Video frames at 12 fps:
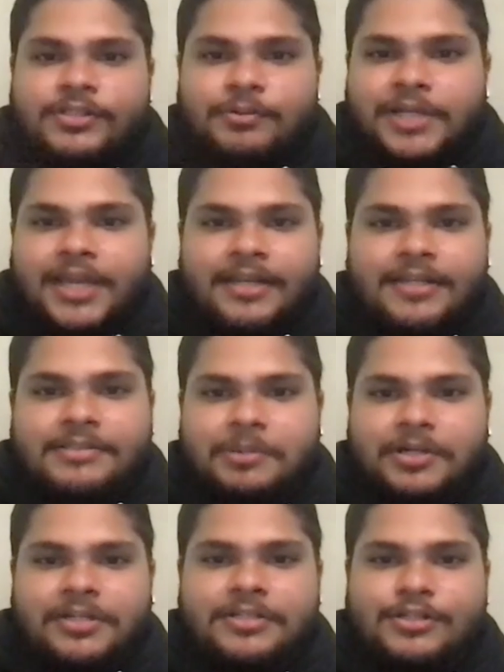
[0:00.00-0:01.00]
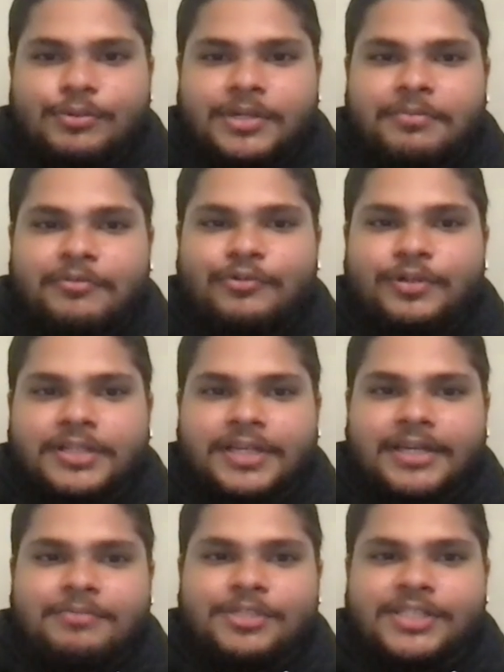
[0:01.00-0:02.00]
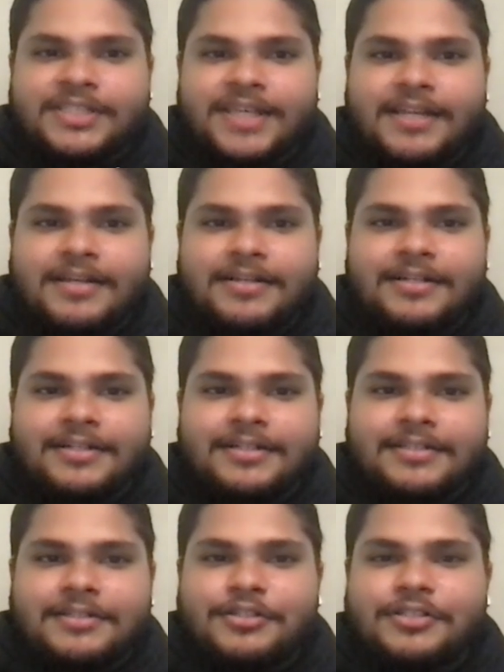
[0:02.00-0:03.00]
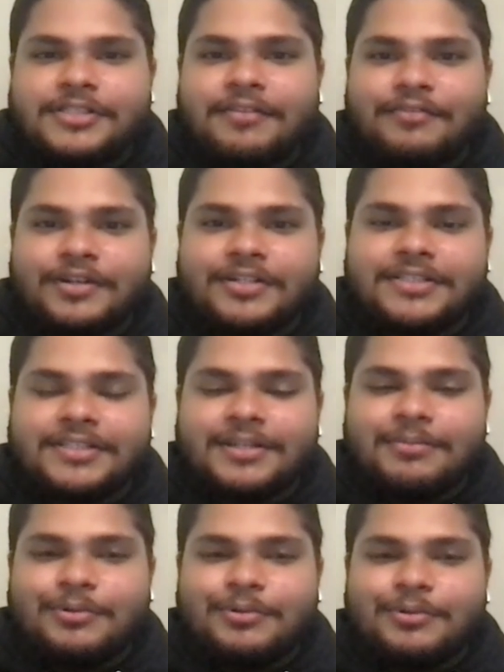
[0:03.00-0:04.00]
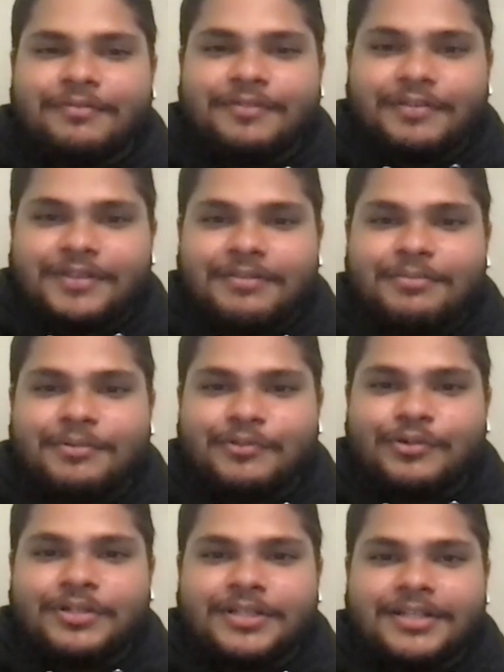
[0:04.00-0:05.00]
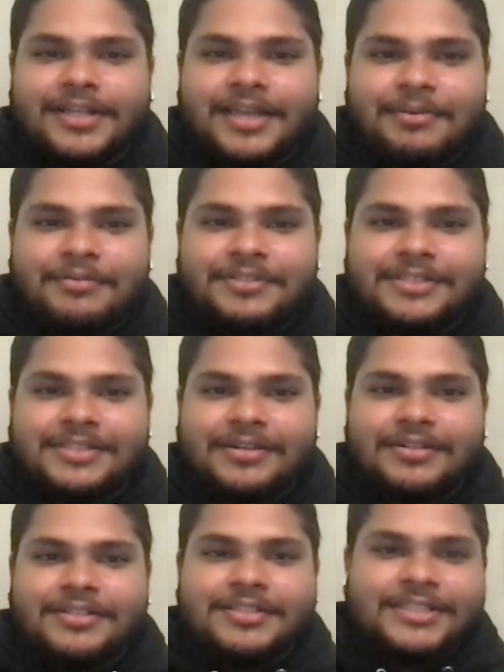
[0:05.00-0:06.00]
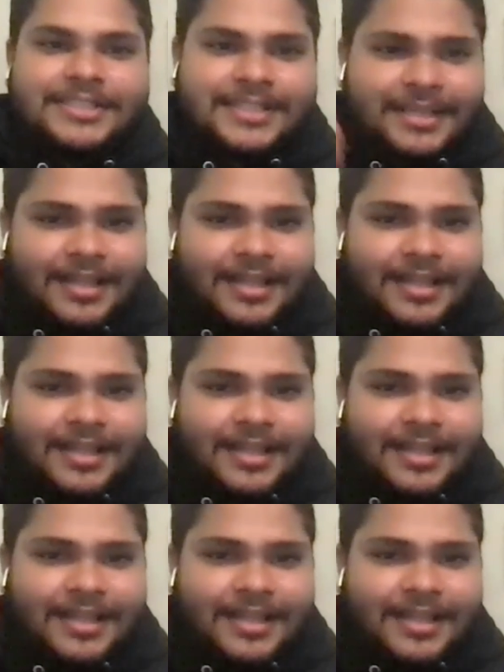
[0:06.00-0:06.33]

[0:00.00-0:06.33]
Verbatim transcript: see what Candace Parker tweeted before the game? She said uh, Steph Curry is gonna put up 50 before the game even started. She oh, said